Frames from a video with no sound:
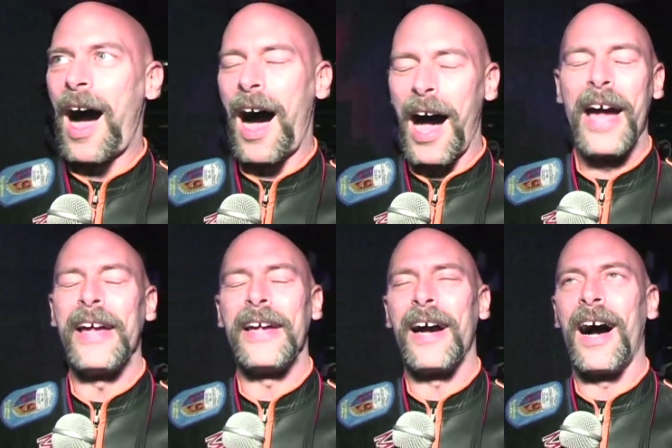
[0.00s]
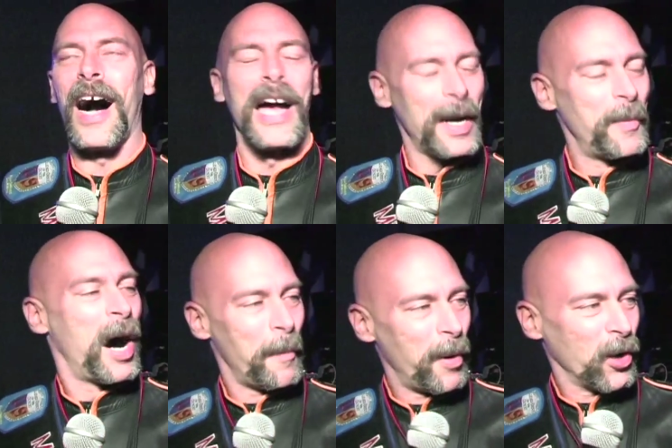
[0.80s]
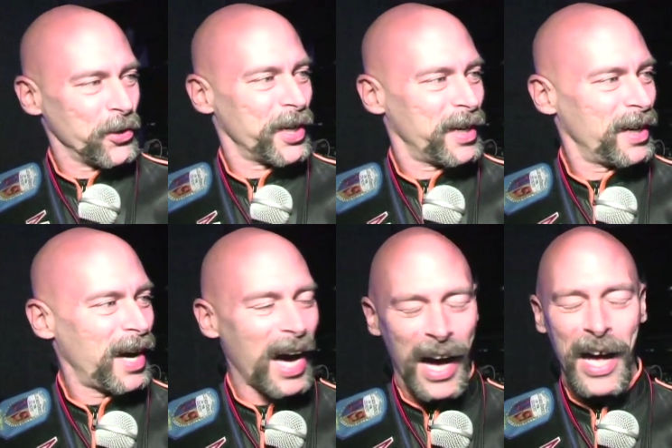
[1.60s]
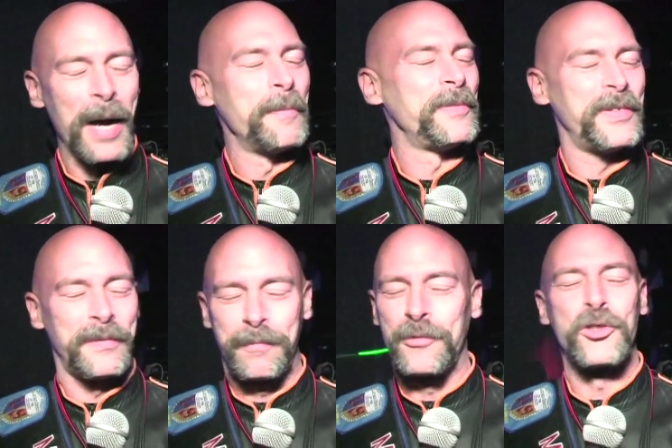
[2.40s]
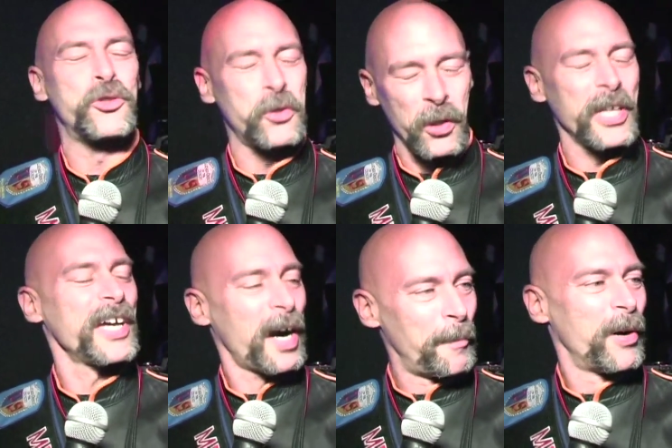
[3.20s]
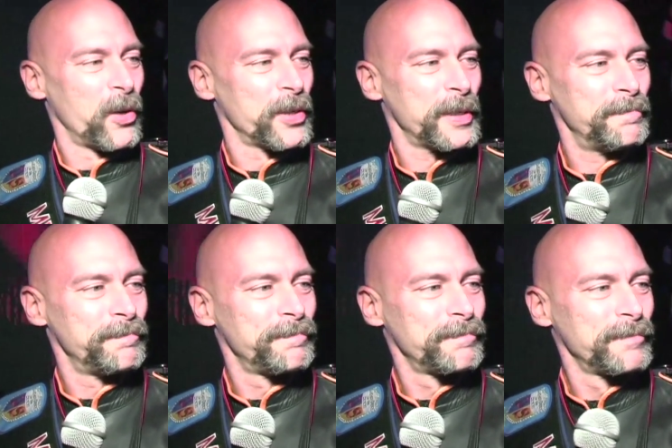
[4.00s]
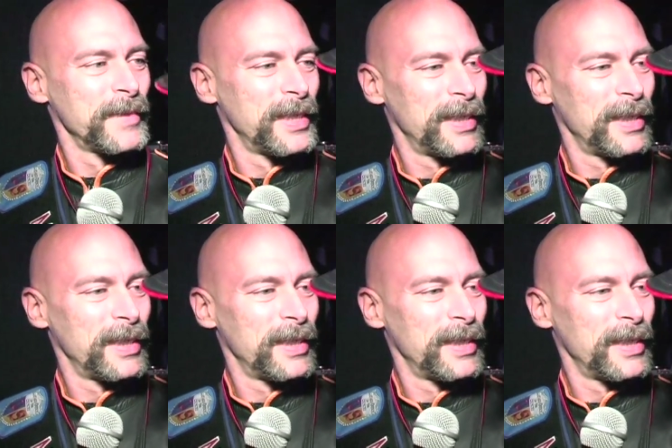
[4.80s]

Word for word: I I am humbled. I am truly humbled. Now, you